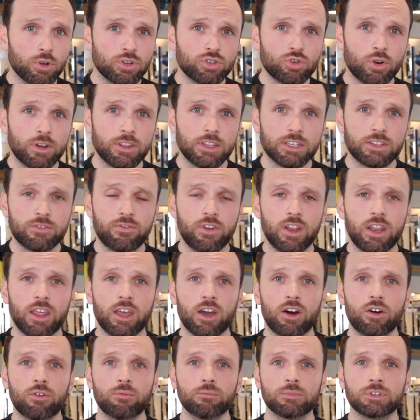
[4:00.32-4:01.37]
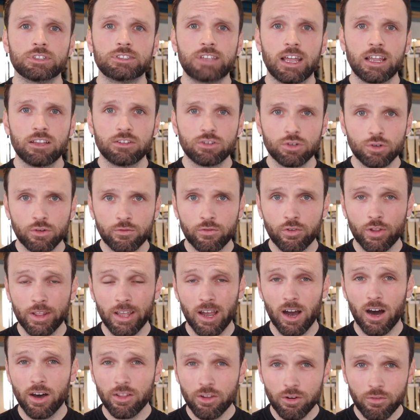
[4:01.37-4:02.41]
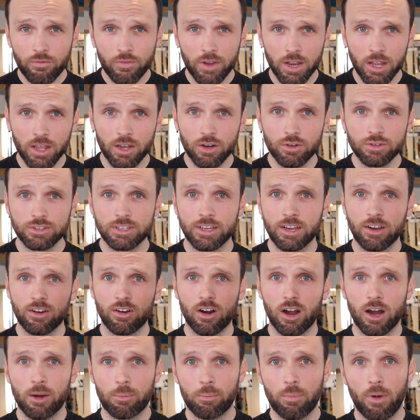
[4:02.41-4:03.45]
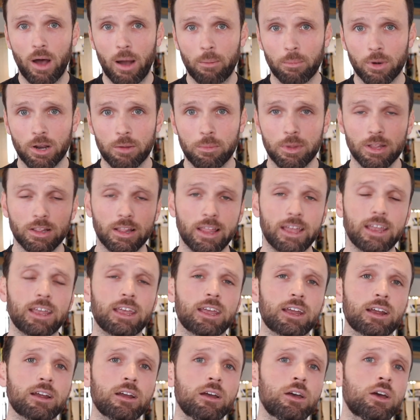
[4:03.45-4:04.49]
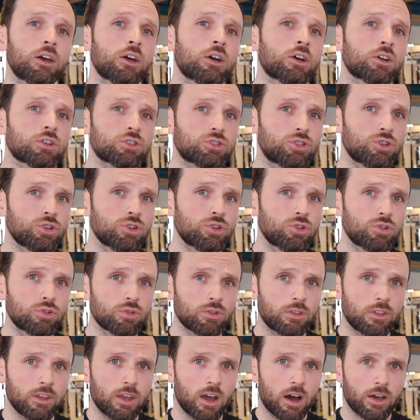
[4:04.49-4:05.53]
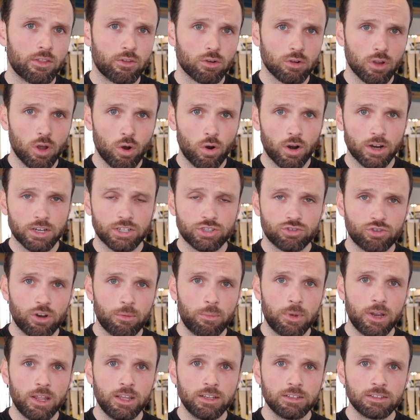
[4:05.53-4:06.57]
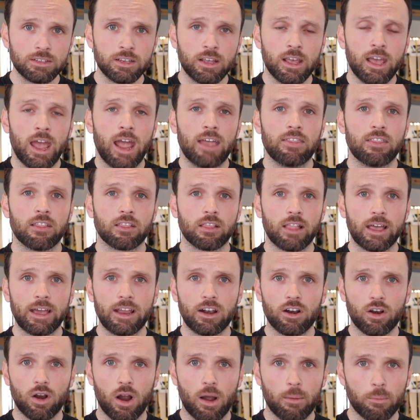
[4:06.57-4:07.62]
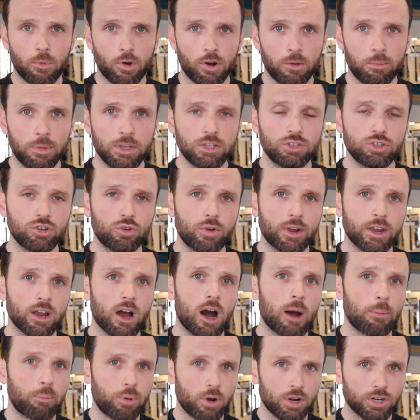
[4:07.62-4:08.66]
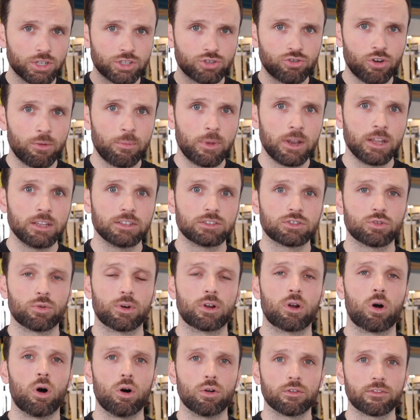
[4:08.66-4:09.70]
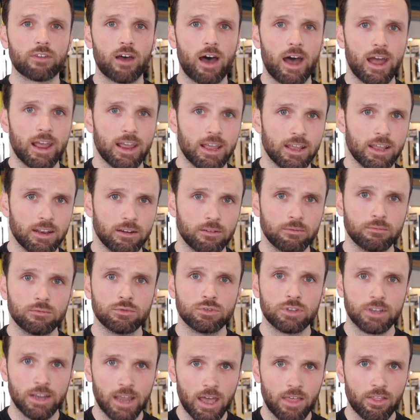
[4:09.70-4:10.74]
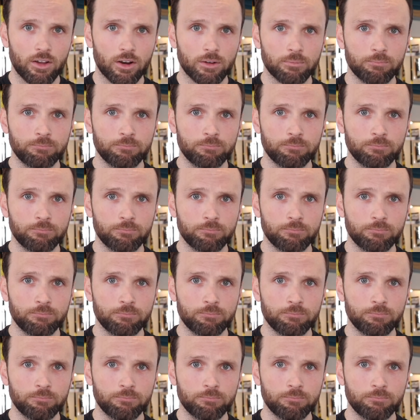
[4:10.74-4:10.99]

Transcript: enjoyed this video. Stay tuned for the other videos here up. I'm going to be linking to the other lower extremities, and then later I'm going to be doing upper extremities so it'll all tie in together.